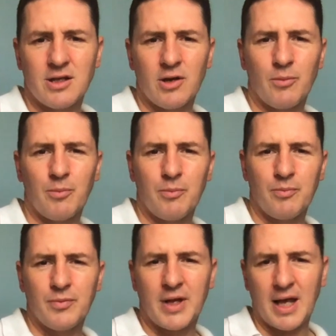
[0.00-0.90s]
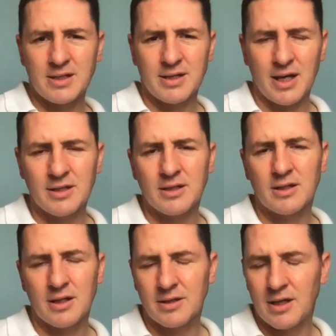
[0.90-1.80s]
that Cassie
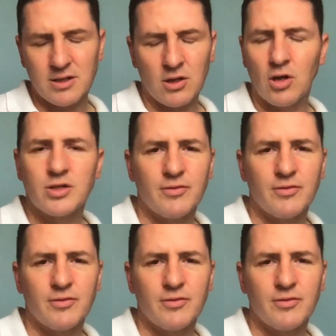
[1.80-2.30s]
does lots